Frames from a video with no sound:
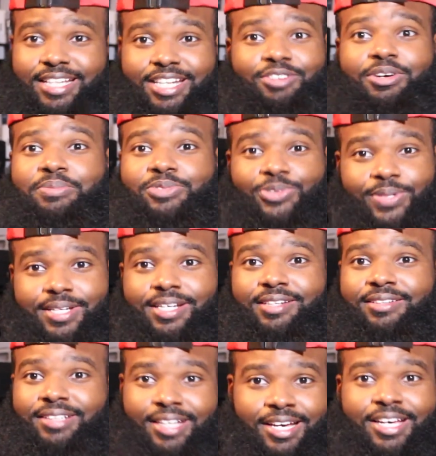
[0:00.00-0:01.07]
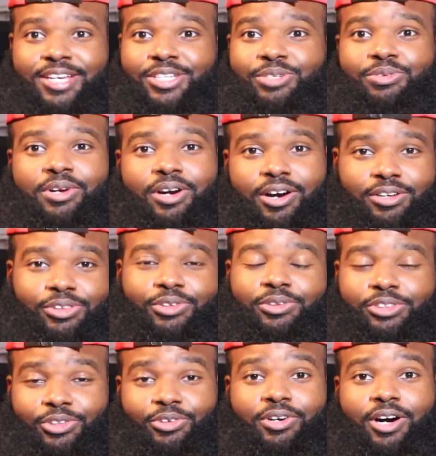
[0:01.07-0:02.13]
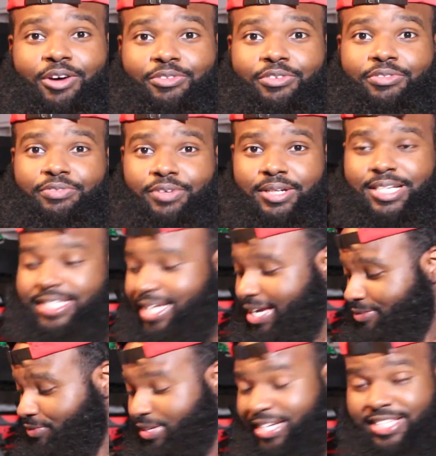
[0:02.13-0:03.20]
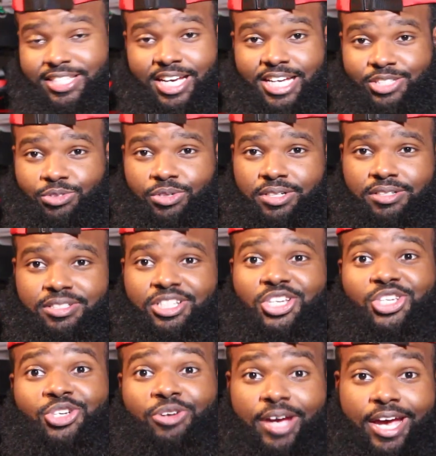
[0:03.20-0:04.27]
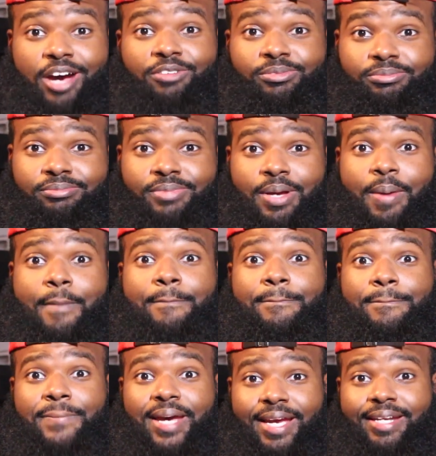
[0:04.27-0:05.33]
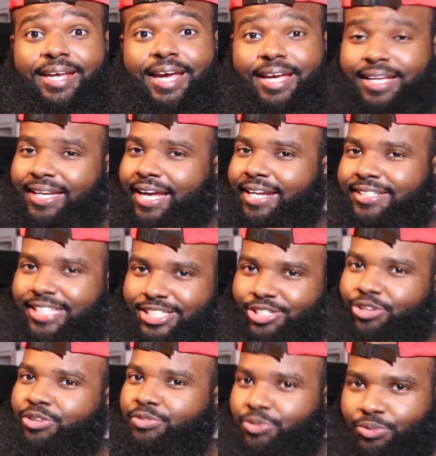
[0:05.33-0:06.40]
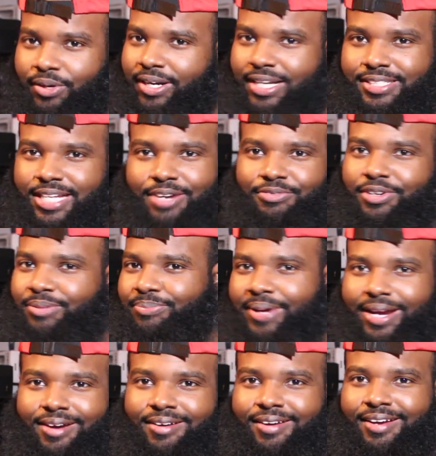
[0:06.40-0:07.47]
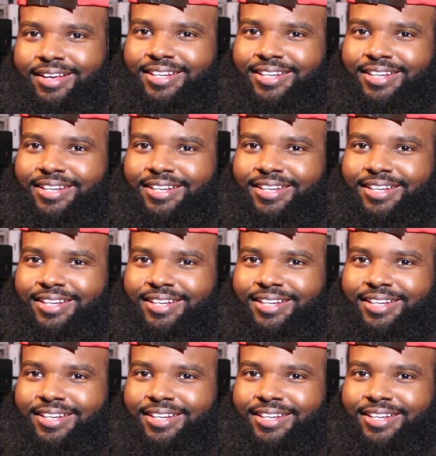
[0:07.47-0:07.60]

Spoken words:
Anywhere between there, you want to throw an offer for that size, for these size 12s, you can have them. Bet that, and that's only for one. That's not for the pair.